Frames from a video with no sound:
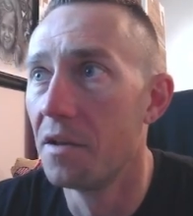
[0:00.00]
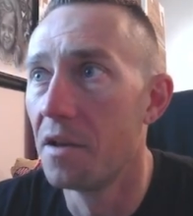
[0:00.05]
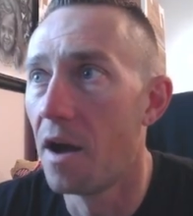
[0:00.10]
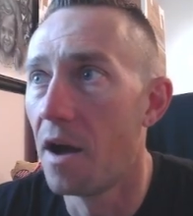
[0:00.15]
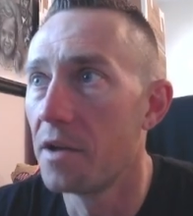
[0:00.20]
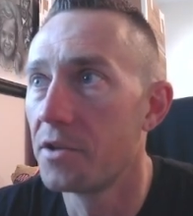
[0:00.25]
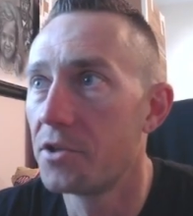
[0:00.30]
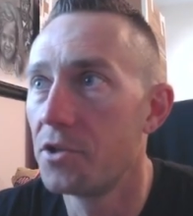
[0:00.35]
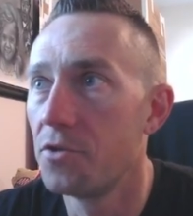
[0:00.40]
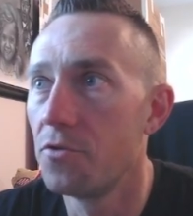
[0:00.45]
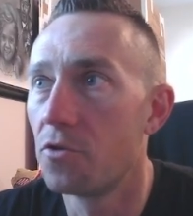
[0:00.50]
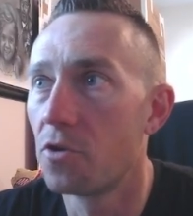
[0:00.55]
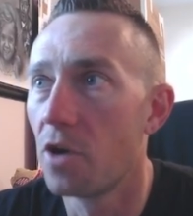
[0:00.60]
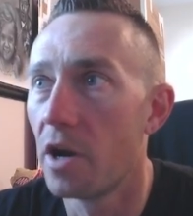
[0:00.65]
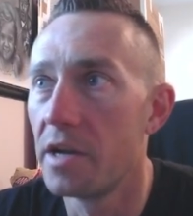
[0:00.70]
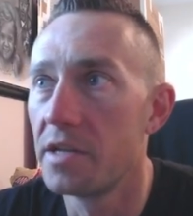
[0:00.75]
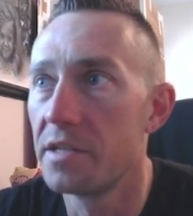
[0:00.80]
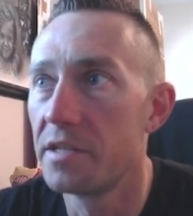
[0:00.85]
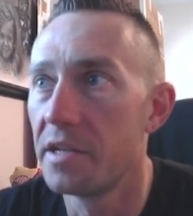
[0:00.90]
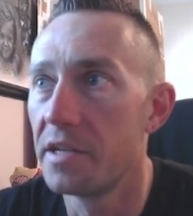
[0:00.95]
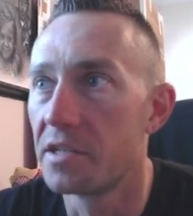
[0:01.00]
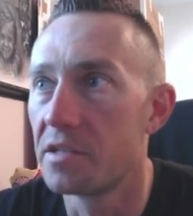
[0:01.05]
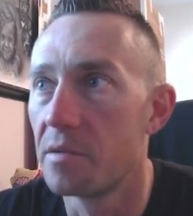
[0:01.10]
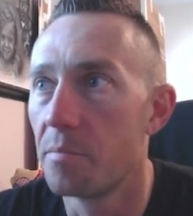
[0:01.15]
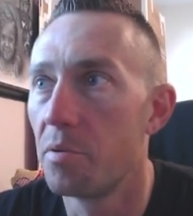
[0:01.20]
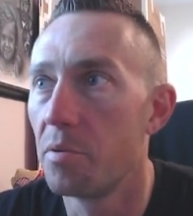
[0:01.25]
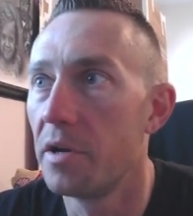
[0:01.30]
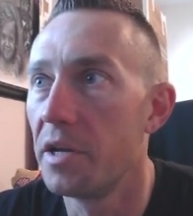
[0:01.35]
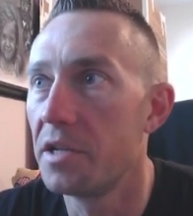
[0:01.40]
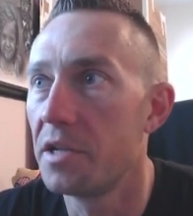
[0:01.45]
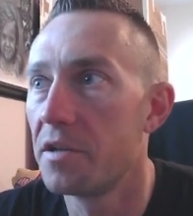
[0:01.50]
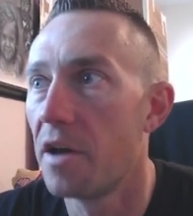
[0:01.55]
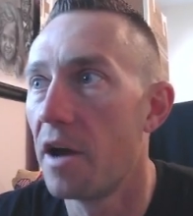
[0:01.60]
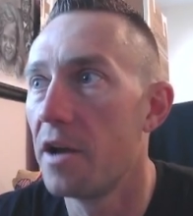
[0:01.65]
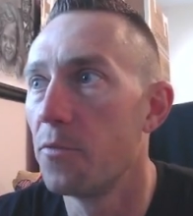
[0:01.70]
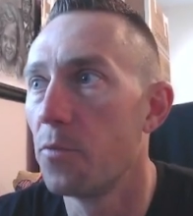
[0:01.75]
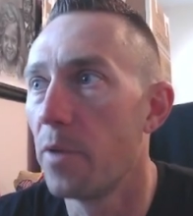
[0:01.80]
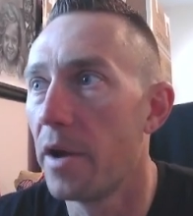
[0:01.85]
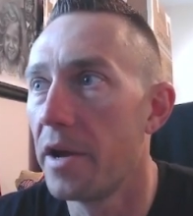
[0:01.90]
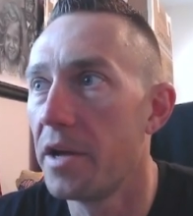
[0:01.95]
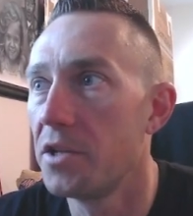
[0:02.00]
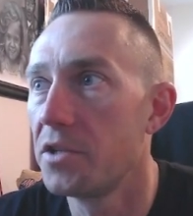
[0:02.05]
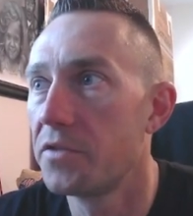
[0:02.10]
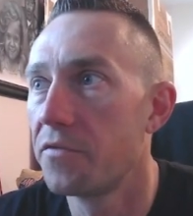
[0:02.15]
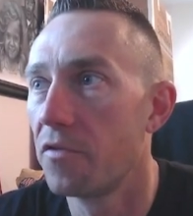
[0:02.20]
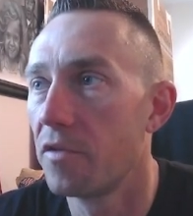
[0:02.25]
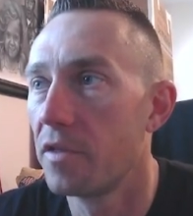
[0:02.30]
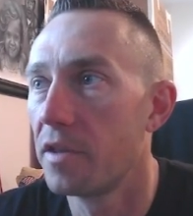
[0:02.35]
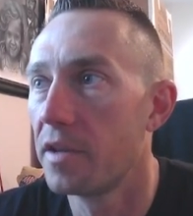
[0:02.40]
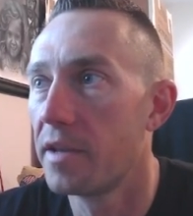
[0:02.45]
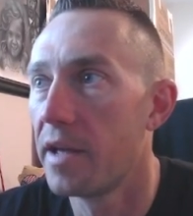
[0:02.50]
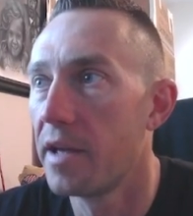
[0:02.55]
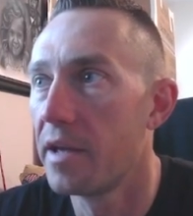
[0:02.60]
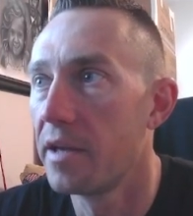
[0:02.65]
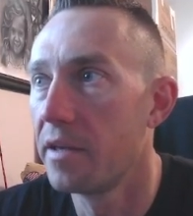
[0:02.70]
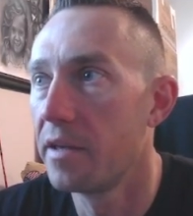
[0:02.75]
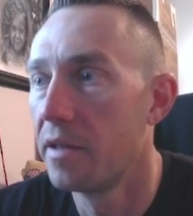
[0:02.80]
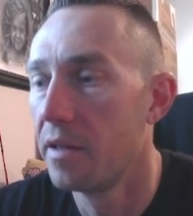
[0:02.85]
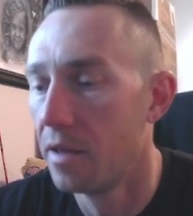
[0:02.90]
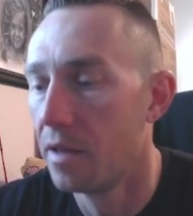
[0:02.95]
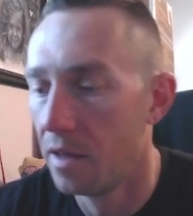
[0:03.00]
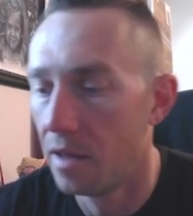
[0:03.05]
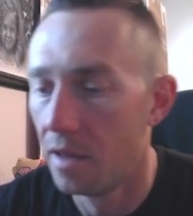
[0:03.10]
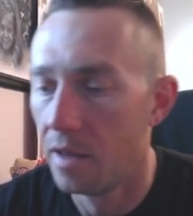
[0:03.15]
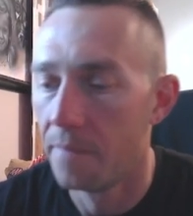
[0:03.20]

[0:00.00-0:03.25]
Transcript: Not too crazy. It's a pretty tight range for the day.